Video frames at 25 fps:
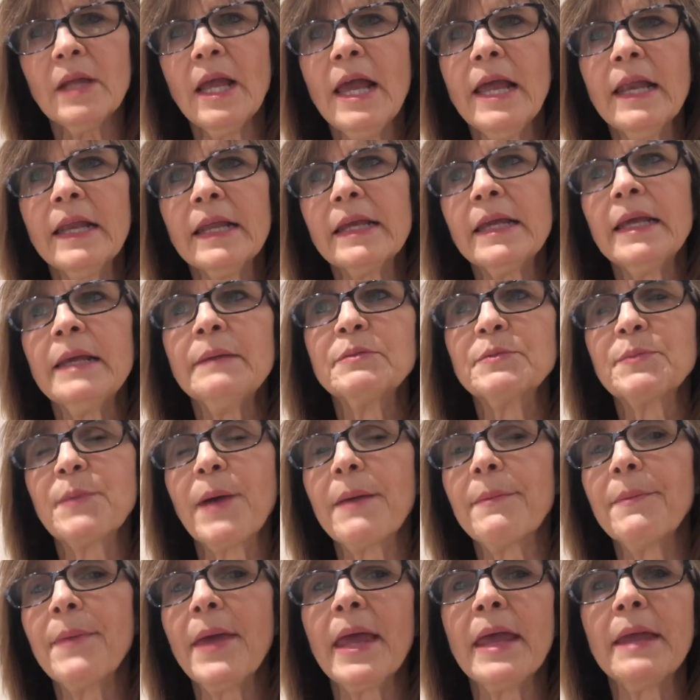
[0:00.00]
and it keeps my
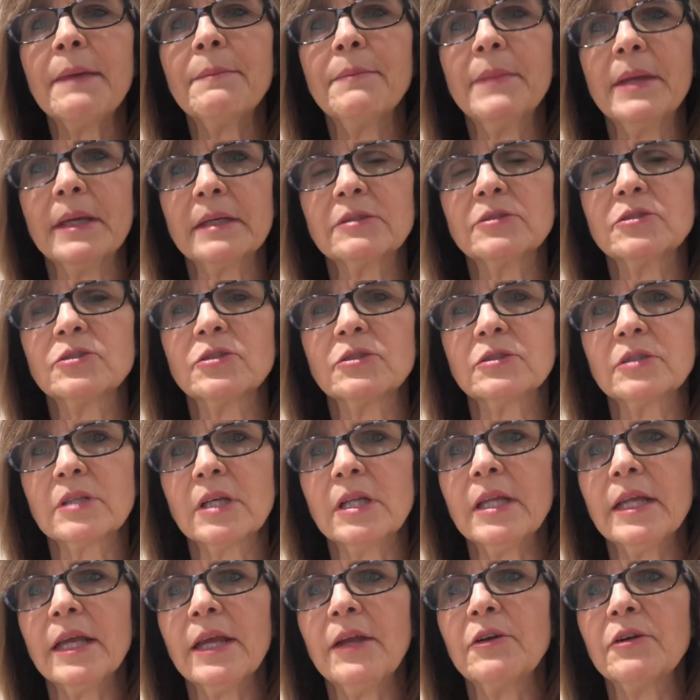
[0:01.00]
paint mixtures
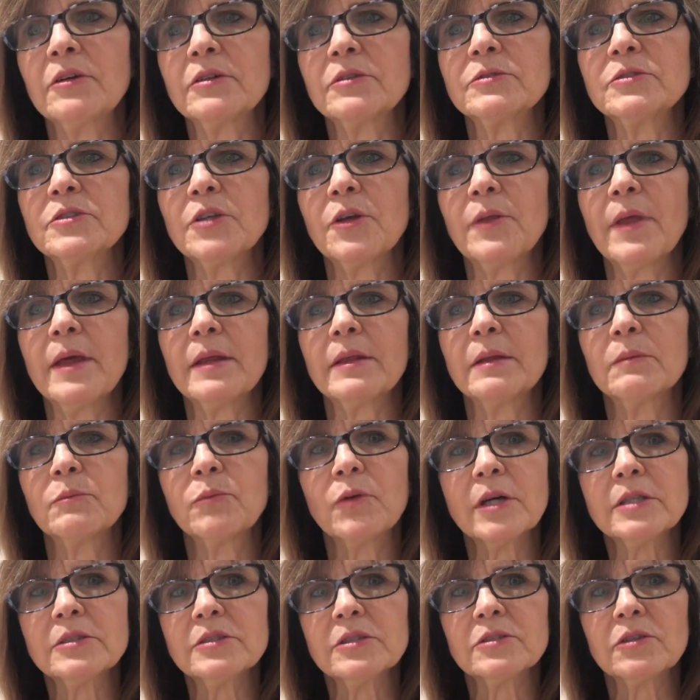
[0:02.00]
cleaner so that the
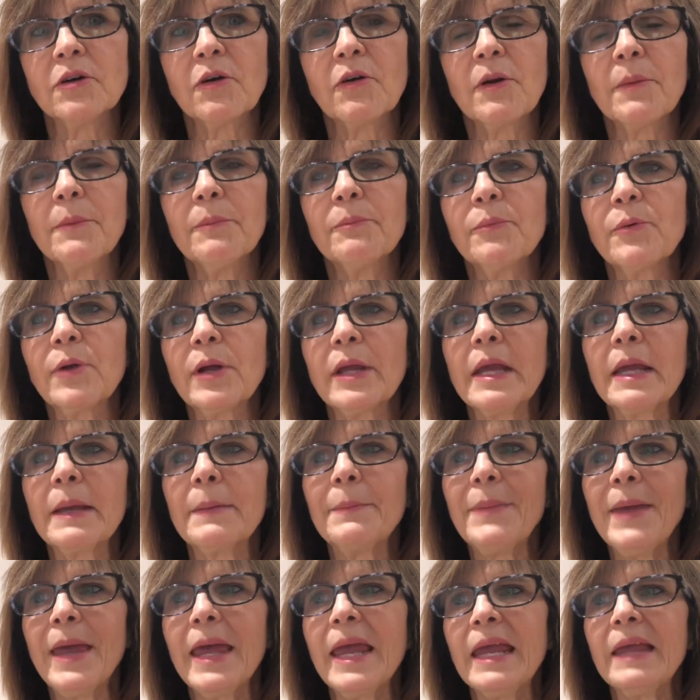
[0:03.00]
brushes aren't bringing
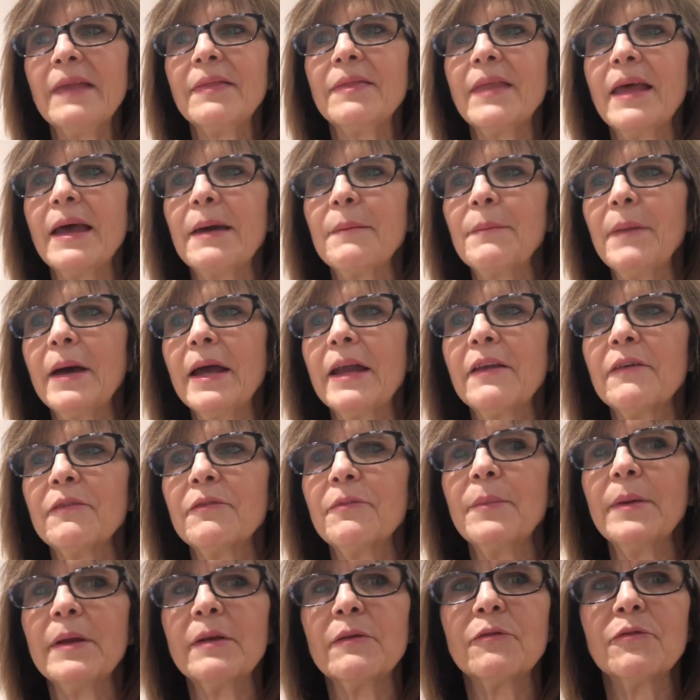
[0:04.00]
paint that might have
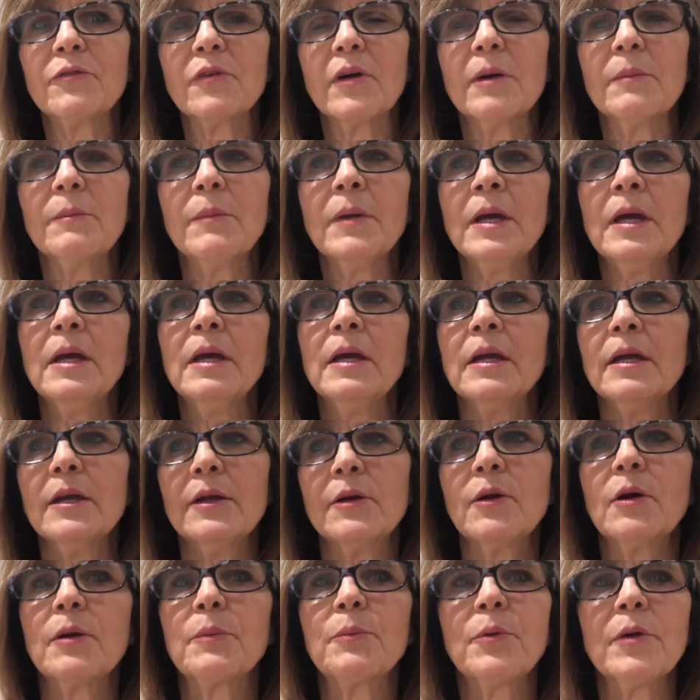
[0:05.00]
been from, you
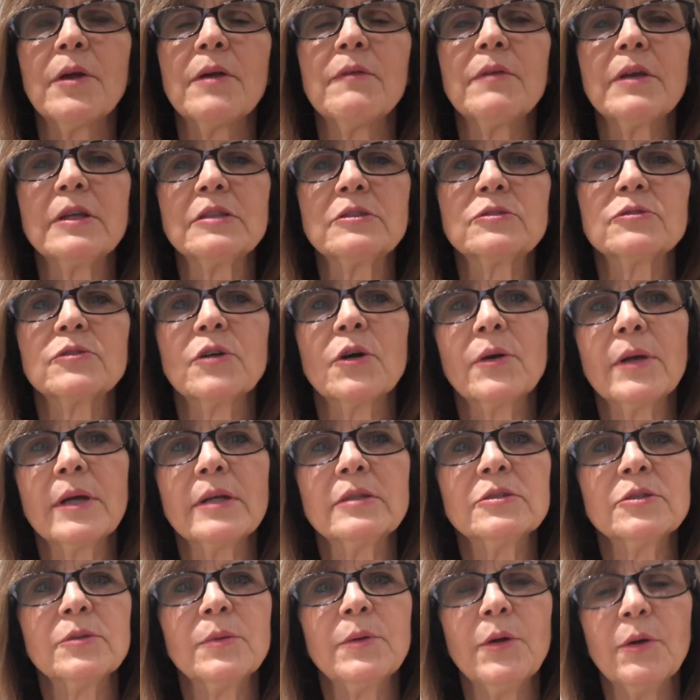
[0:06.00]
know, a previous stroke
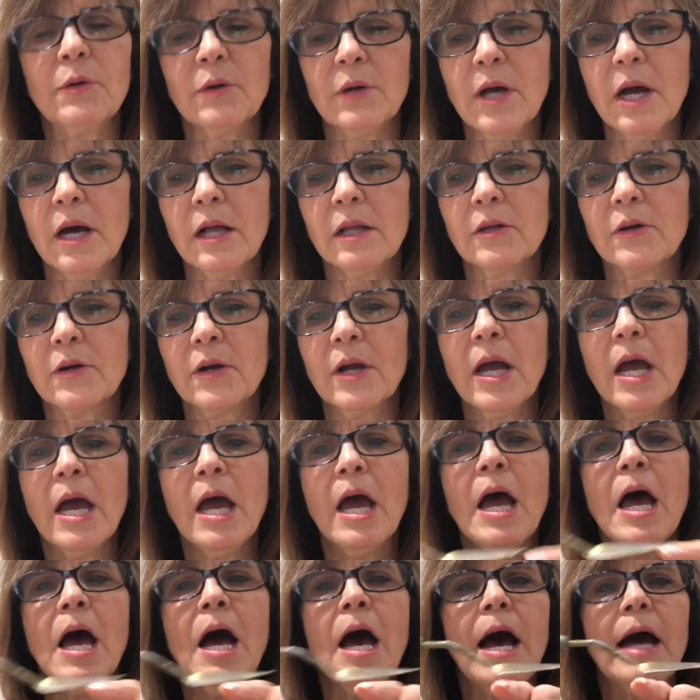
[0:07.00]
into a new color.
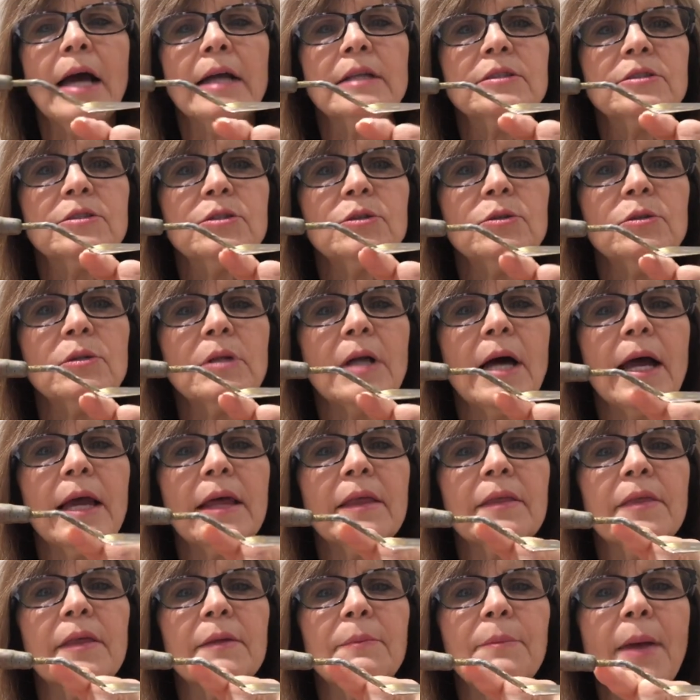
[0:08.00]
I do
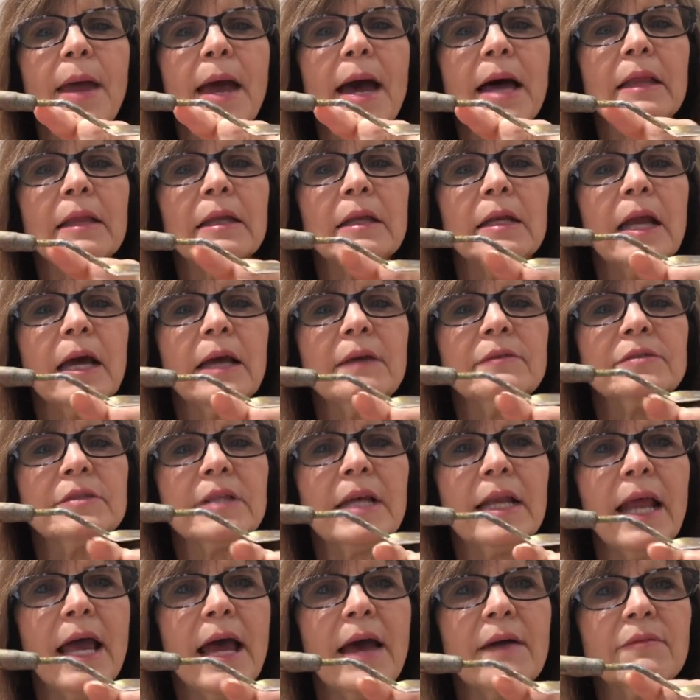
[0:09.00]
like the palette knives
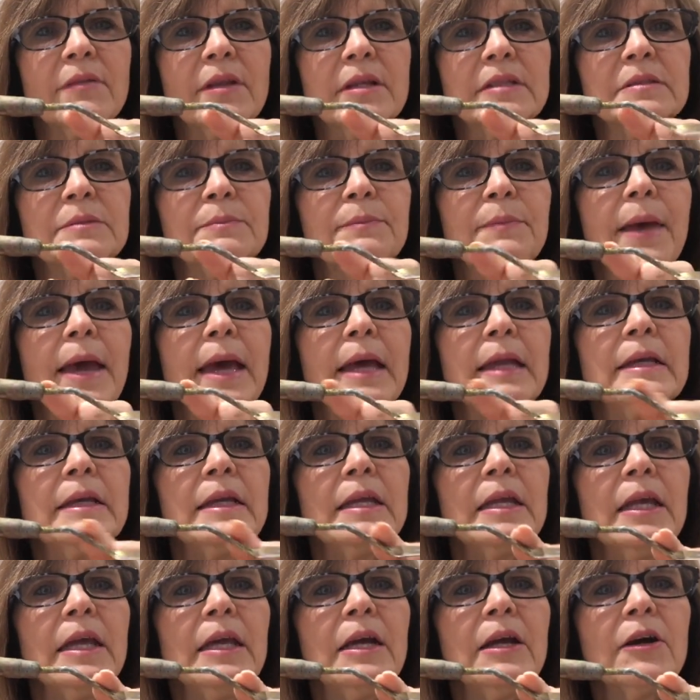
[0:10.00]
that have this bend
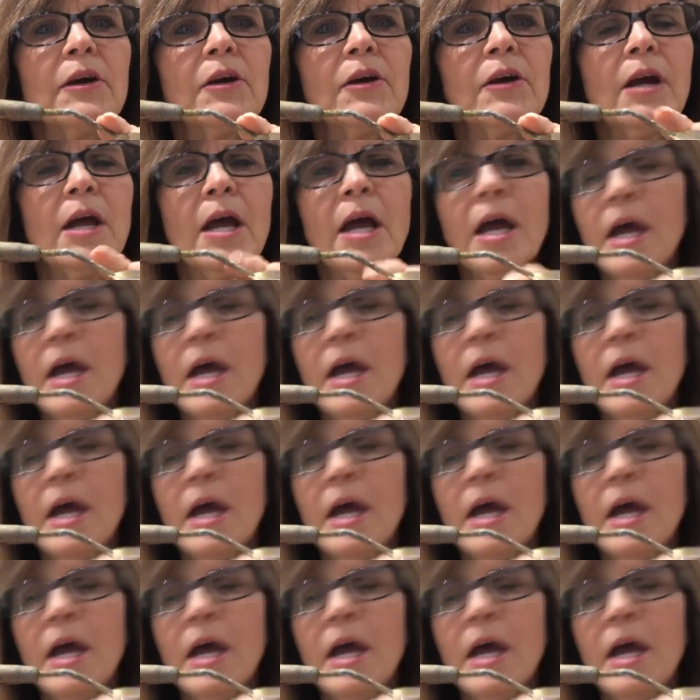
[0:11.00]
here